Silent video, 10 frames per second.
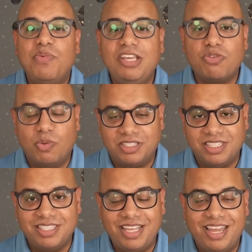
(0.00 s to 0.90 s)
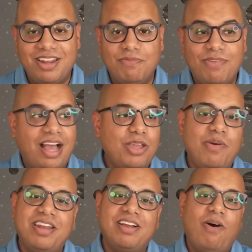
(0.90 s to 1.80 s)
resources in
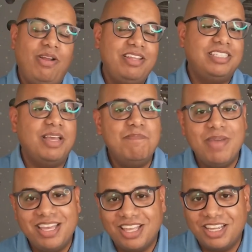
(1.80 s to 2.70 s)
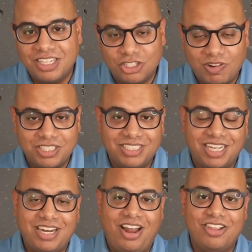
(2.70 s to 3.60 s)
evaluating all these amazing construction
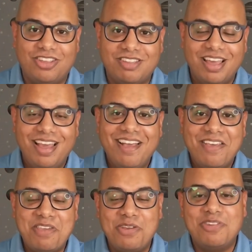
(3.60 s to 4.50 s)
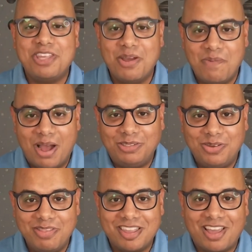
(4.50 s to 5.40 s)
technologies that you see around you
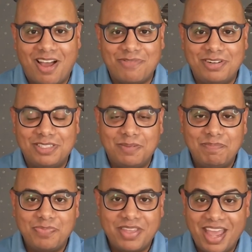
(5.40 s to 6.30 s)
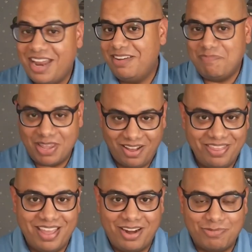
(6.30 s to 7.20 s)
in this conference and
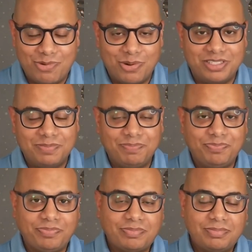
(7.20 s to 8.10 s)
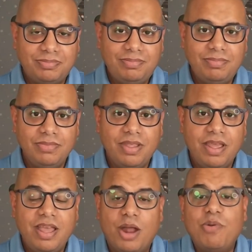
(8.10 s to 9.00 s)
beyond that, of course.
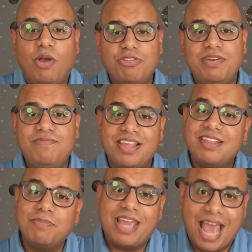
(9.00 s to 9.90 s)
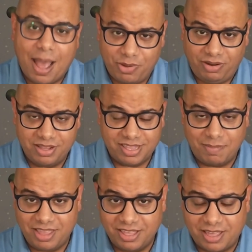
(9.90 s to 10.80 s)
And we also invest some capital in
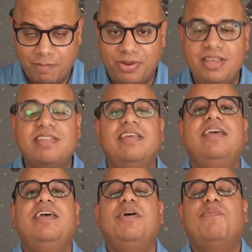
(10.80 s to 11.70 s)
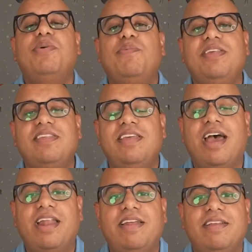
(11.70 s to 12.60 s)
some of these companies when we see
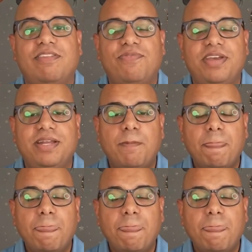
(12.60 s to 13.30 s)
that it's fit.